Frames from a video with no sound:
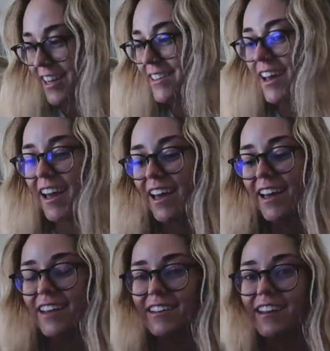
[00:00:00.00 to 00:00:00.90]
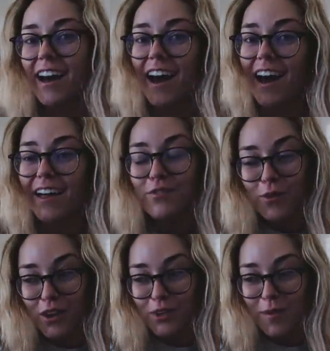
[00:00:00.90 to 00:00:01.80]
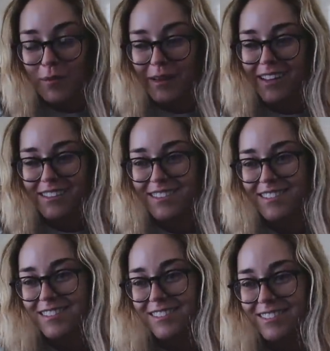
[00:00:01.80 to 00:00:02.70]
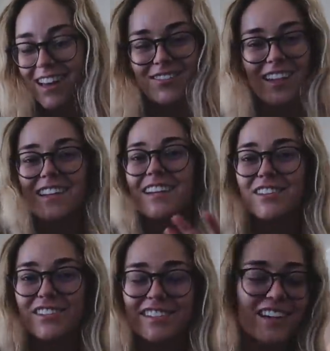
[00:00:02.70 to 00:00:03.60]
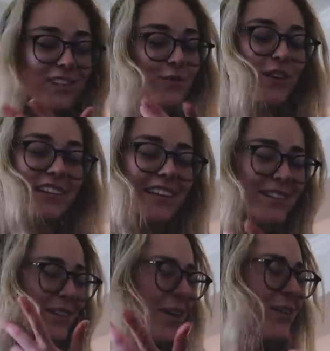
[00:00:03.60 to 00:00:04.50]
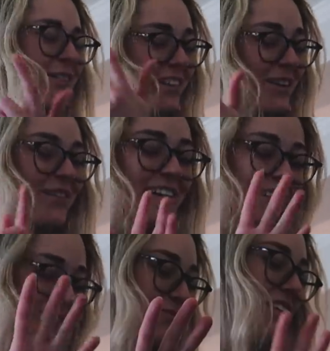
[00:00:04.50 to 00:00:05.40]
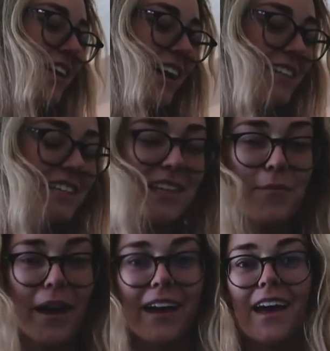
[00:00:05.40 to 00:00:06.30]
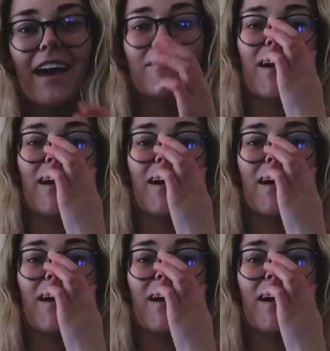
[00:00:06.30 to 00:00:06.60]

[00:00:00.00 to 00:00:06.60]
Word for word: done and I have watered my plants. I've done the dishes. I got some work done. So you know what? I take that back. I have